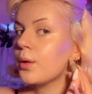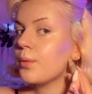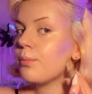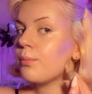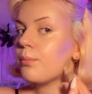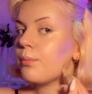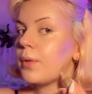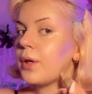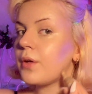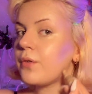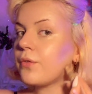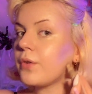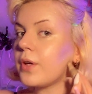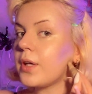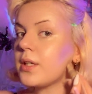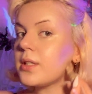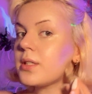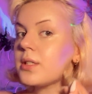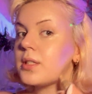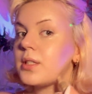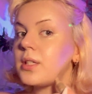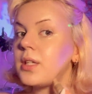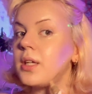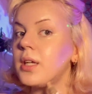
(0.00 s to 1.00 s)
My
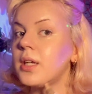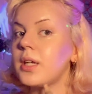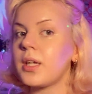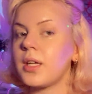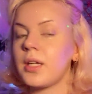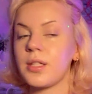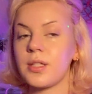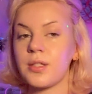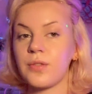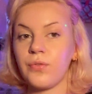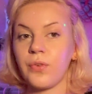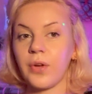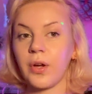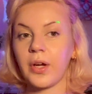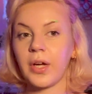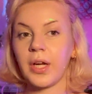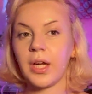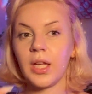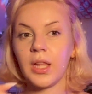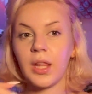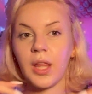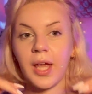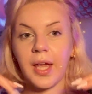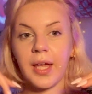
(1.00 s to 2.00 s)
face is
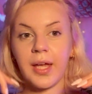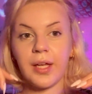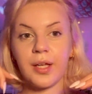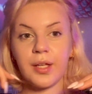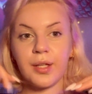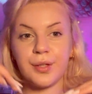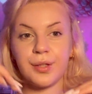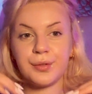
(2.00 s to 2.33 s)
very like,